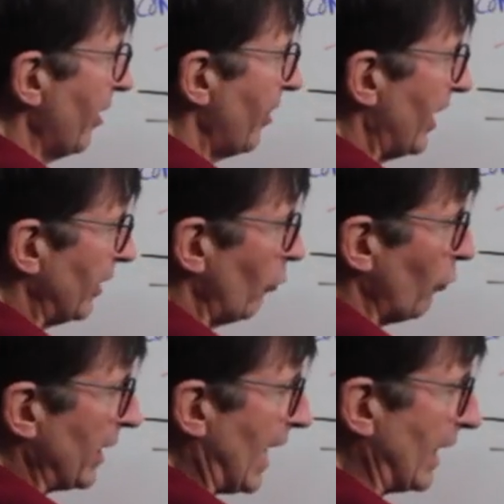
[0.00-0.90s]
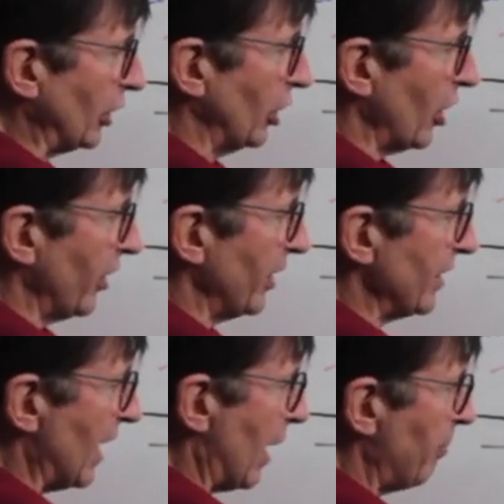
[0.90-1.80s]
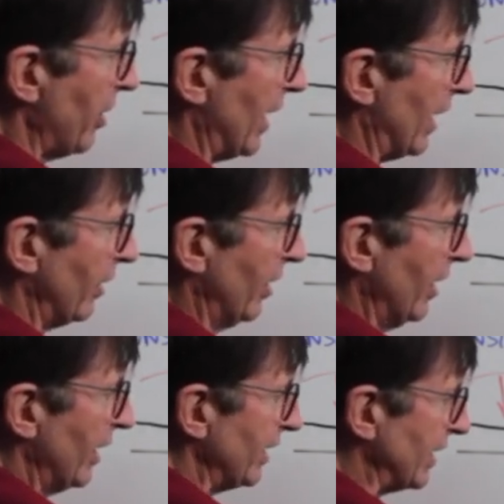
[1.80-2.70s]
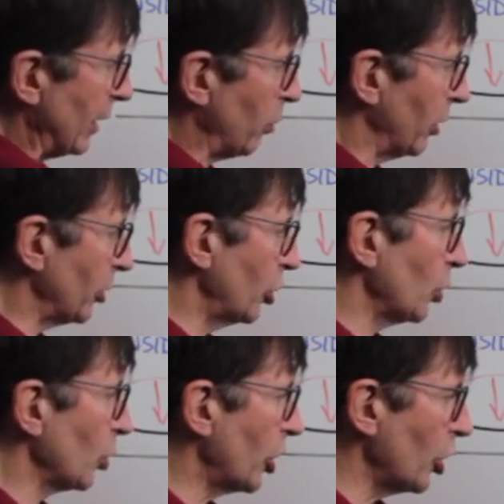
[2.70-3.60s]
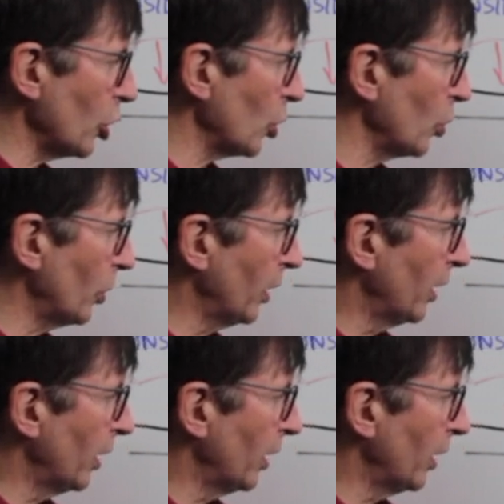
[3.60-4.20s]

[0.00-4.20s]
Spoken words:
that the reaction on the top then is equal to Q